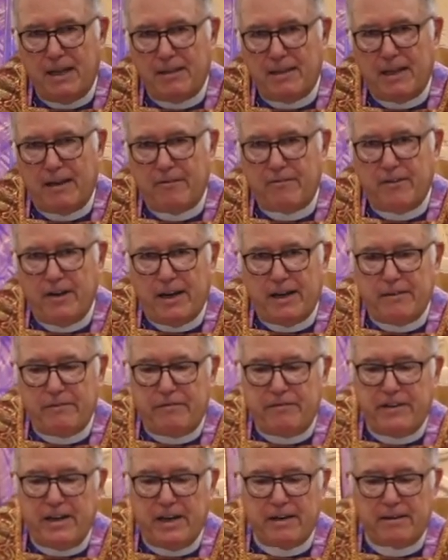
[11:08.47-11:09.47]
that is not
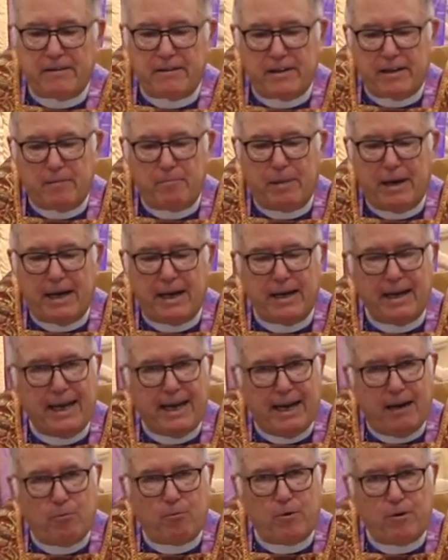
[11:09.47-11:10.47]
affected by
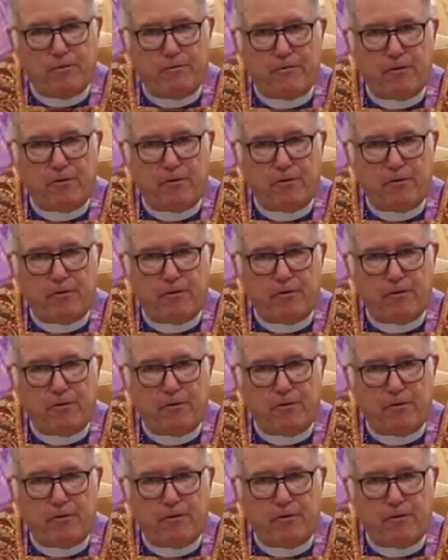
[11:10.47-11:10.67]
outward